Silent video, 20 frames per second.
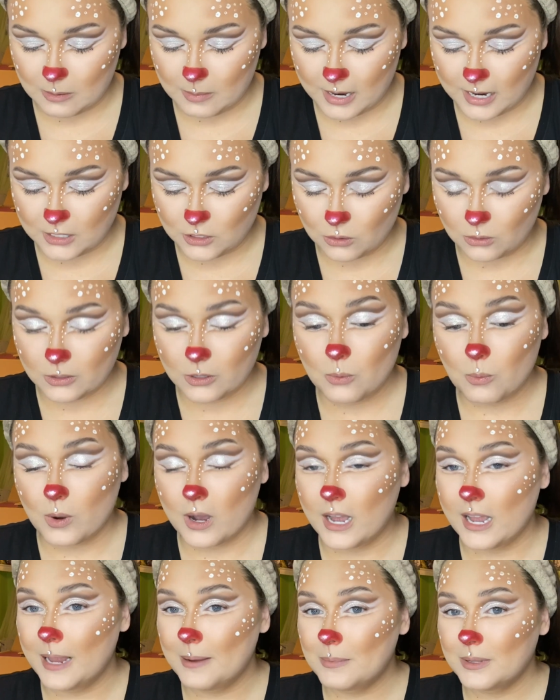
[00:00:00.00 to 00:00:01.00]
I don't know
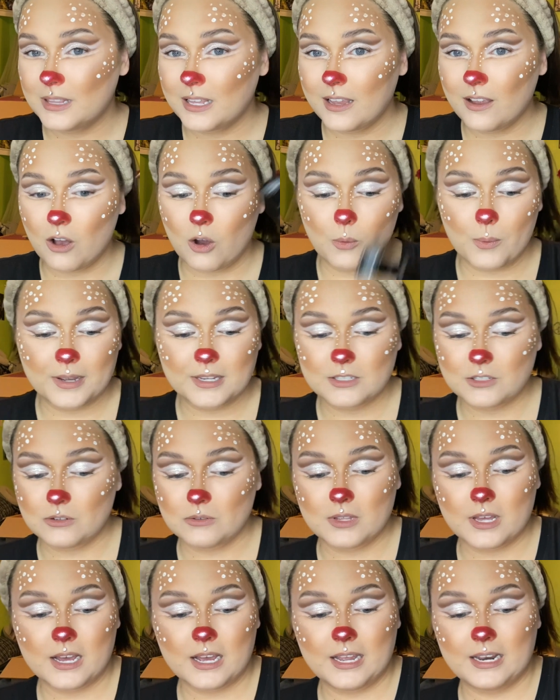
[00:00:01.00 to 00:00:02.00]
why, but they always do
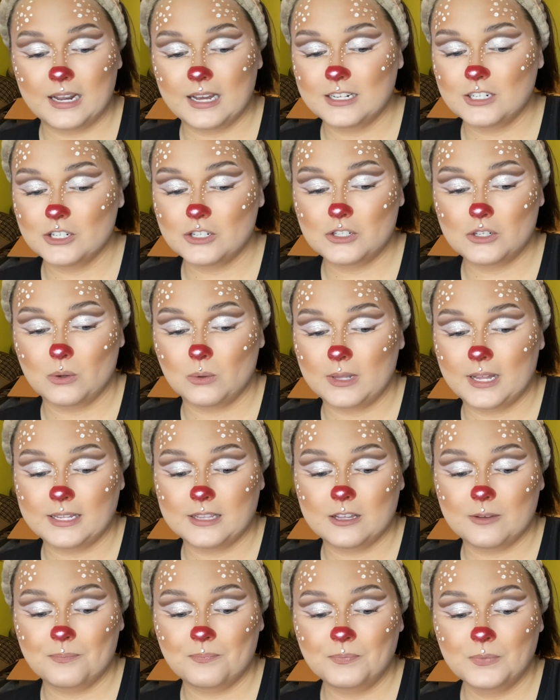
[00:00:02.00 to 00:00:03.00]
that, and I just don't like
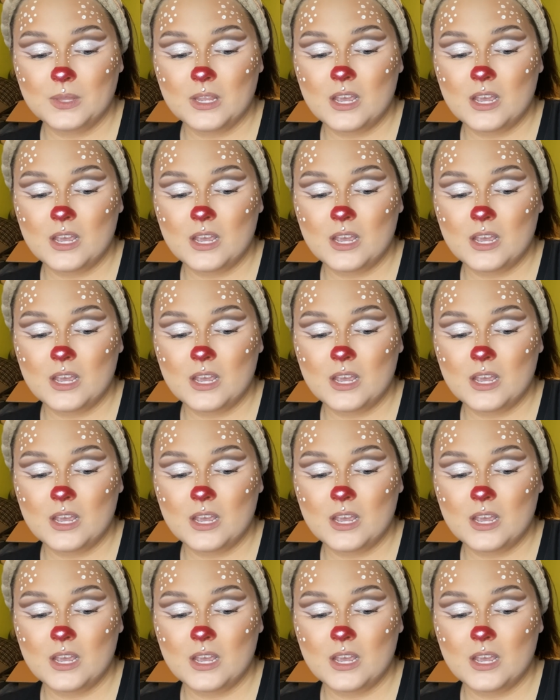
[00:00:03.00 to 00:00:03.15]
them.